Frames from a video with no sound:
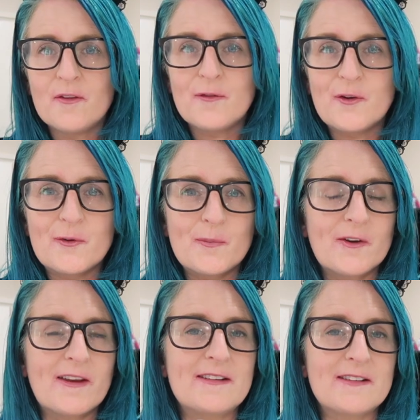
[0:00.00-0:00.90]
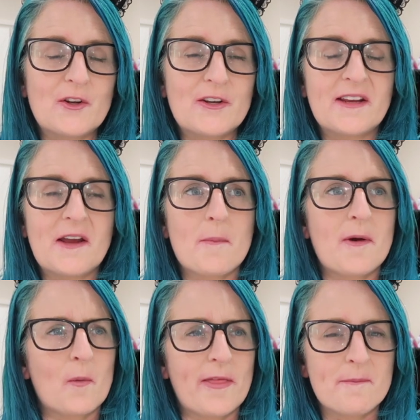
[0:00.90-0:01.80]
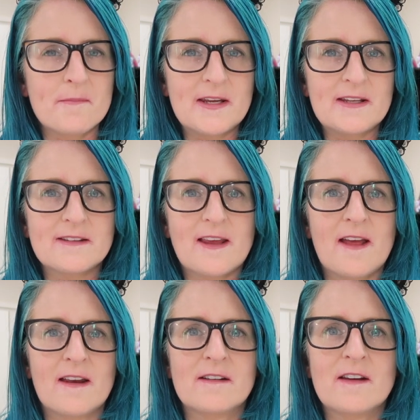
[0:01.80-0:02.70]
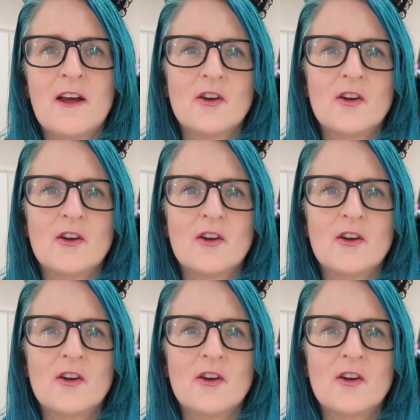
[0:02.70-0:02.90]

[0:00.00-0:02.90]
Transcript: In the first book, he's learning about what that means and